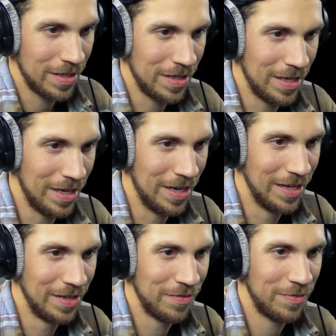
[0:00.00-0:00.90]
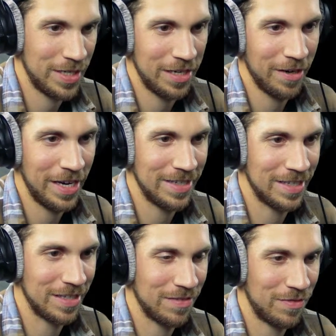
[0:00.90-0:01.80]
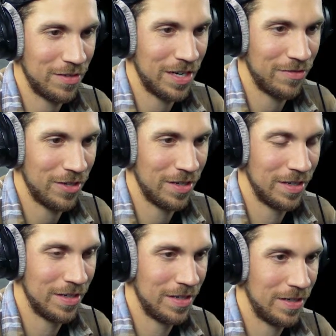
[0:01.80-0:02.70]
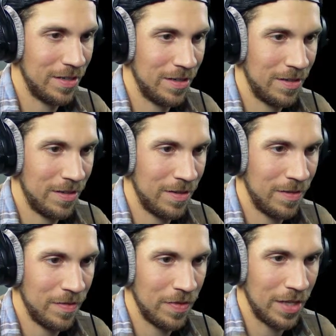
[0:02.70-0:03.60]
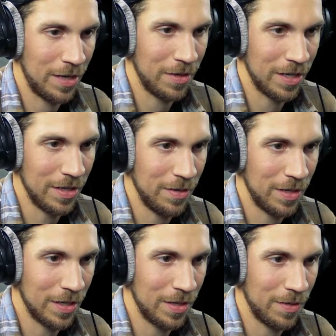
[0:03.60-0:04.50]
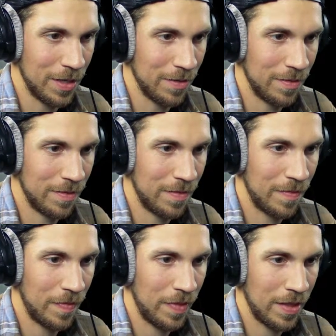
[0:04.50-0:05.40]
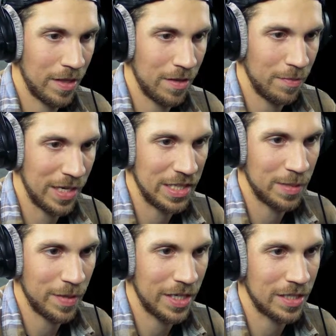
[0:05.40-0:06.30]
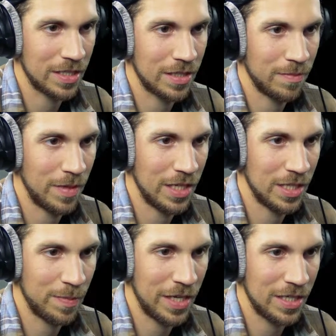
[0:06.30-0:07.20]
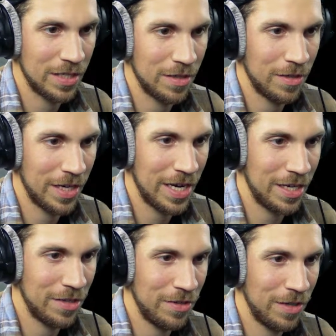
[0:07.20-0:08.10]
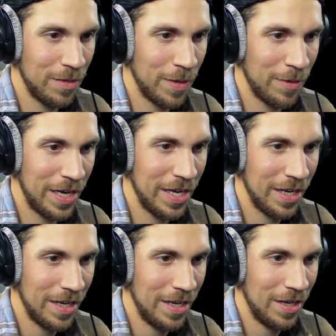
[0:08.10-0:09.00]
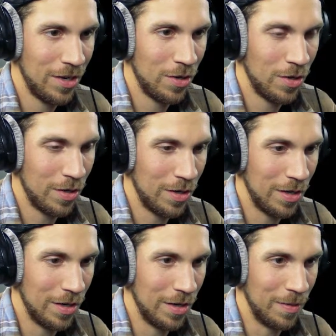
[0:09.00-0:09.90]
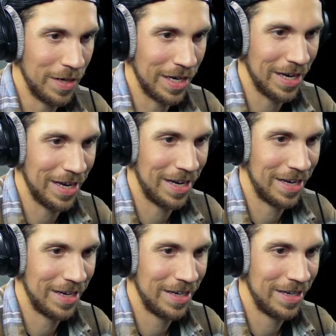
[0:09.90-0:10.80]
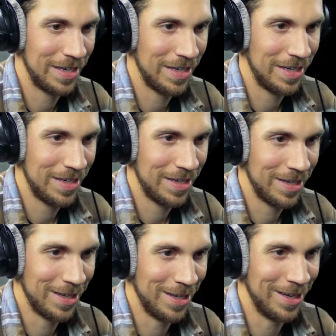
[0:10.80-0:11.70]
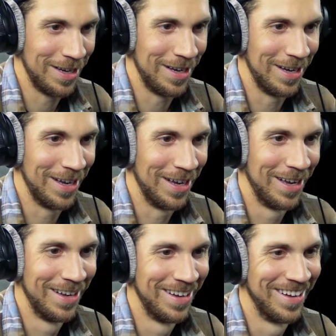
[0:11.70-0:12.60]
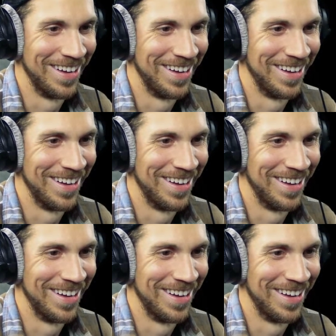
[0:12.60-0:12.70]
Ah, figure eights forever. There we go, there we go, there we go. Mind the spikes, mind the spikes. Oh god, dude, you're in my way. Oh my god. Ah.